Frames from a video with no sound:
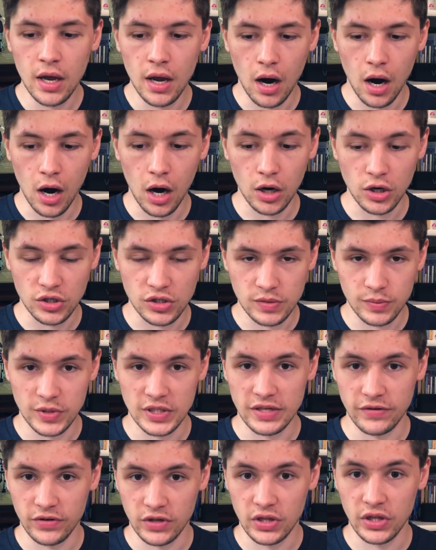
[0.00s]
are
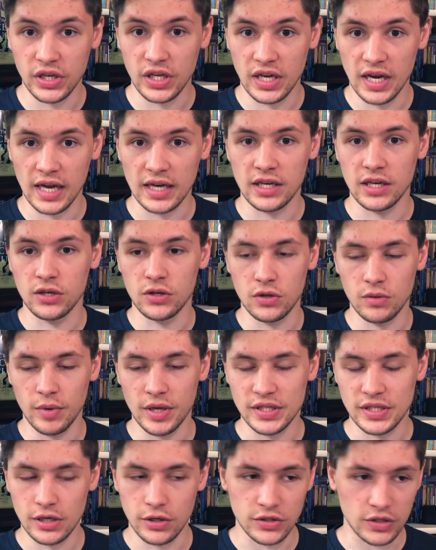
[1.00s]
specifically connected to the main
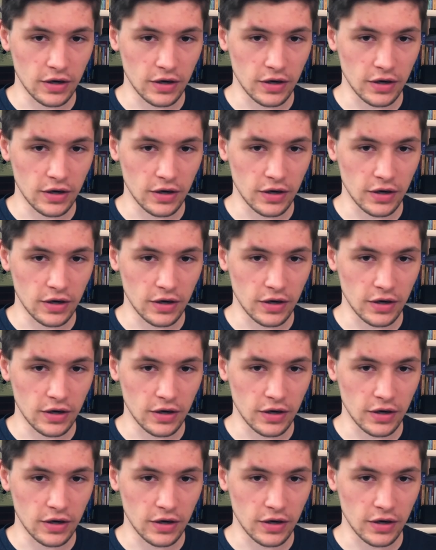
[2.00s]
series.